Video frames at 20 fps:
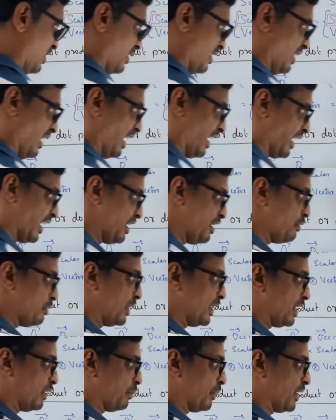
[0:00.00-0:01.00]
Again you
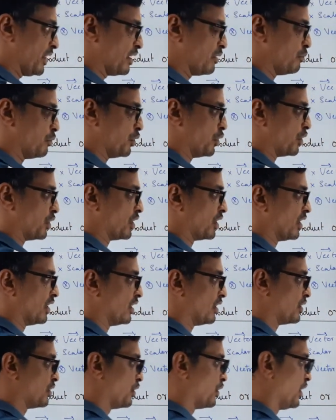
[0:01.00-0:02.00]
multiply them both.
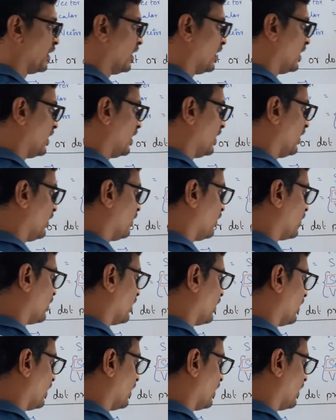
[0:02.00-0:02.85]
So here it is